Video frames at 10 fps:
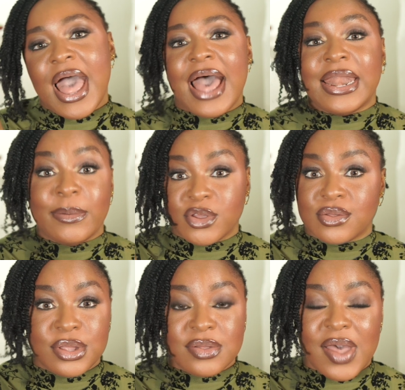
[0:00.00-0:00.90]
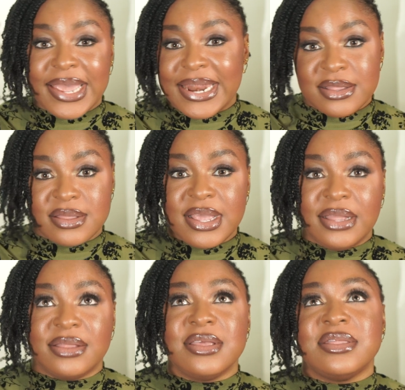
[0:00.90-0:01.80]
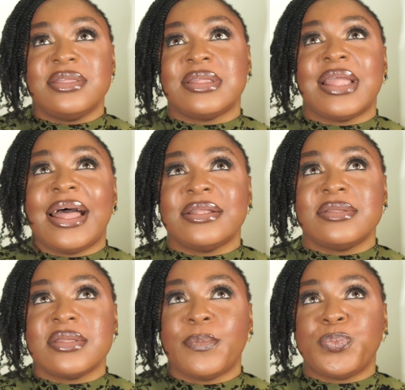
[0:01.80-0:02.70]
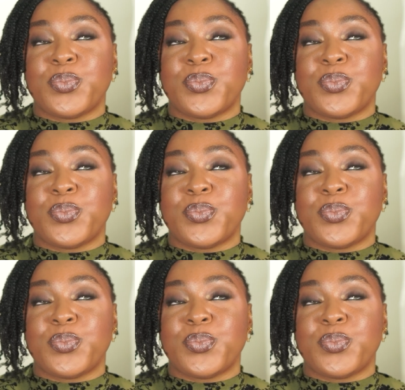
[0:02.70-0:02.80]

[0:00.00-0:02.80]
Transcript: and I'm just going to go ahead and say it. It's that